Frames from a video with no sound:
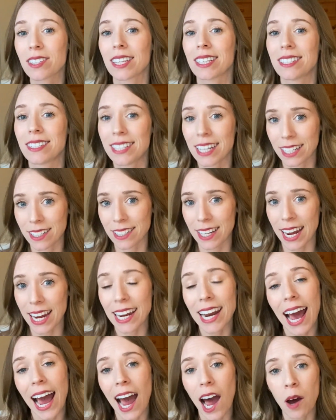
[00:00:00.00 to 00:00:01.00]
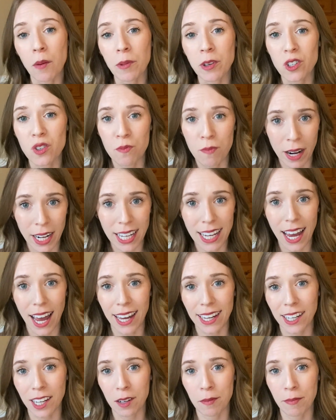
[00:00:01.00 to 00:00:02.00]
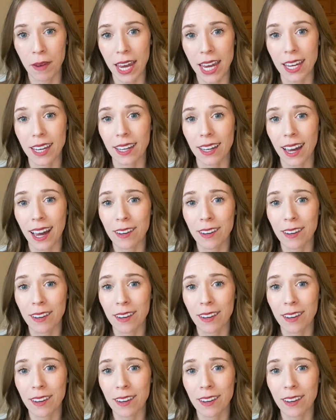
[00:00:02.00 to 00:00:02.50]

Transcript: dictate how much money I can make,